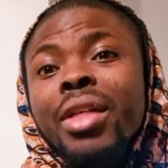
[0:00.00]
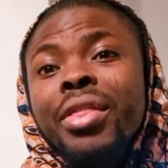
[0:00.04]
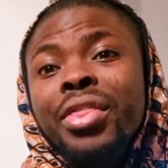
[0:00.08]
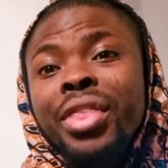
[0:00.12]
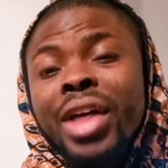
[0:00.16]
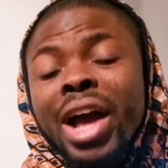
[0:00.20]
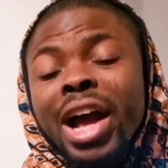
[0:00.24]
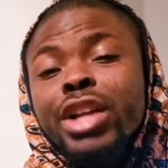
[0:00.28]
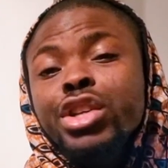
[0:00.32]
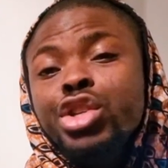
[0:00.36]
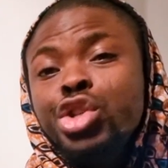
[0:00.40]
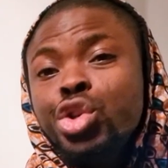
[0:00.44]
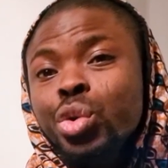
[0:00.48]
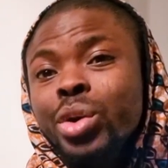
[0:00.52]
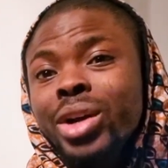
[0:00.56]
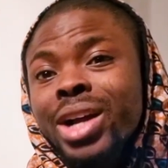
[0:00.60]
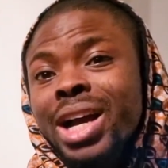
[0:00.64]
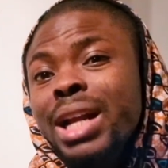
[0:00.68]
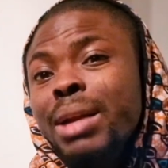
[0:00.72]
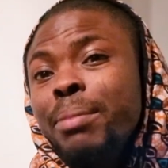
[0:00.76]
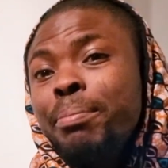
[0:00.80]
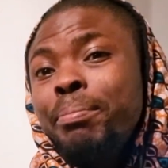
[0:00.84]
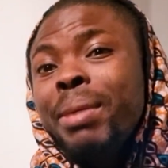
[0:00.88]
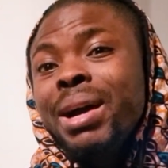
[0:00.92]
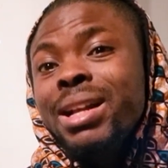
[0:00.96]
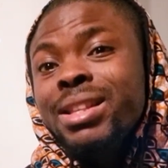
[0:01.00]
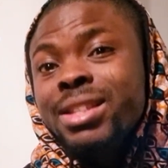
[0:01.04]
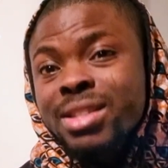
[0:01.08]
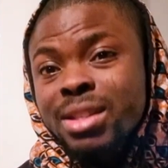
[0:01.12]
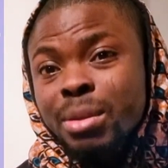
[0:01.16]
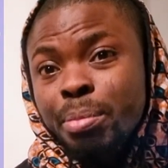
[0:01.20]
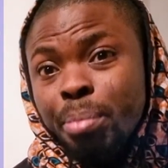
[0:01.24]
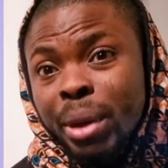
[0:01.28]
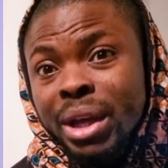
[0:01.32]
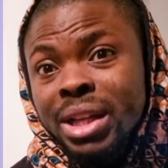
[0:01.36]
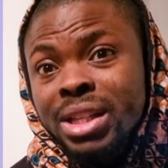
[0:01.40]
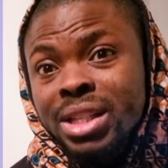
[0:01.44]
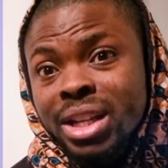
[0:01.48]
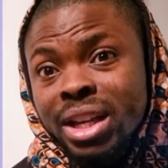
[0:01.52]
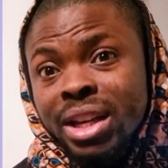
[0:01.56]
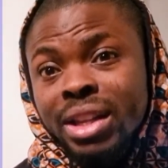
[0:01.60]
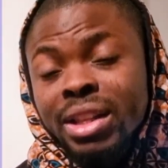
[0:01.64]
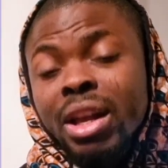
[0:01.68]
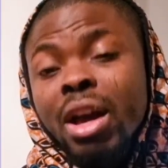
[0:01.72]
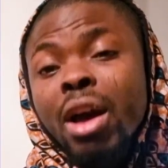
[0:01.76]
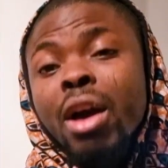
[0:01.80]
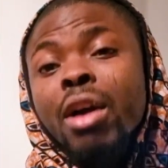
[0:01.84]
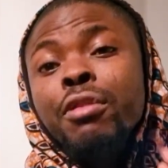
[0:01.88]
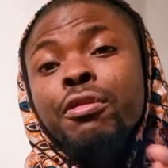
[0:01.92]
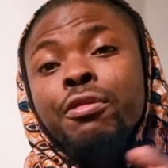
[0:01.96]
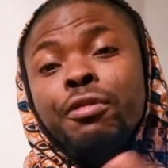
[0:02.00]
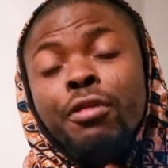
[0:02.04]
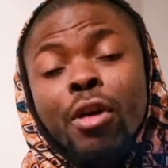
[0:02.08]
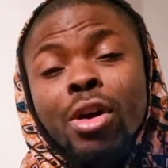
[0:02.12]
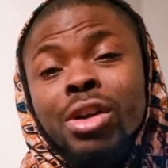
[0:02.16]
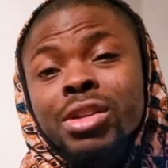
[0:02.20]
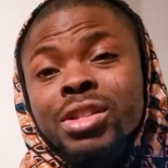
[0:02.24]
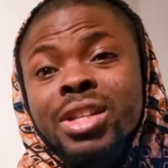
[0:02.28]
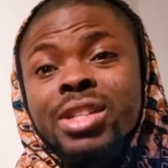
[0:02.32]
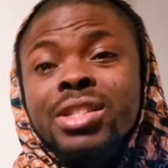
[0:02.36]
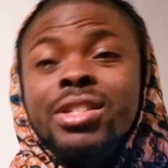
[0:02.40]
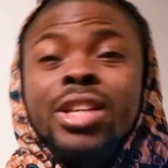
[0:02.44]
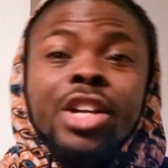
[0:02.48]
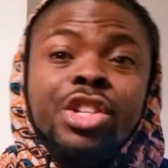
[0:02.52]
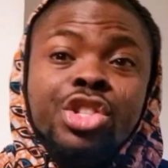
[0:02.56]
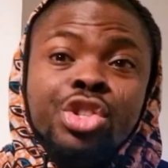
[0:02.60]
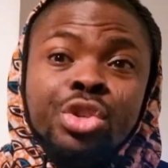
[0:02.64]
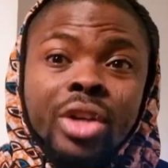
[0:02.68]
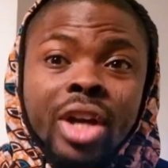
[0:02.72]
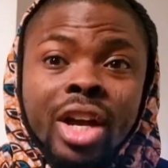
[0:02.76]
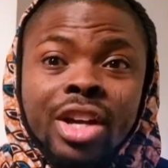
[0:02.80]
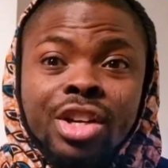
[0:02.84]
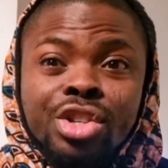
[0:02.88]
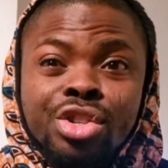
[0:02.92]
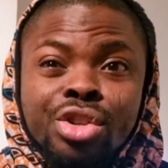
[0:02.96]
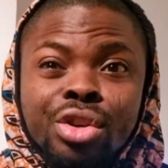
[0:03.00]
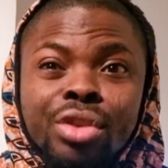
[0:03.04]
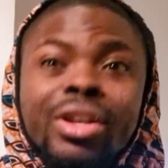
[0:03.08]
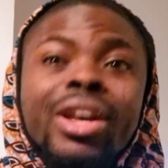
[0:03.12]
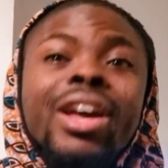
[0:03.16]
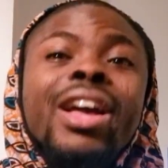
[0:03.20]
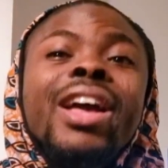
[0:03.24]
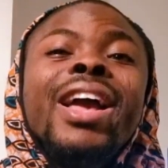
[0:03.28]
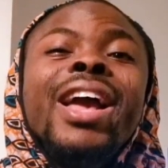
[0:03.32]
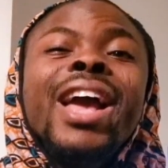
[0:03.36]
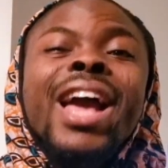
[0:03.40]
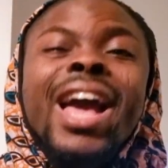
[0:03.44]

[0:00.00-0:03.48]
that you can participate in. First is education.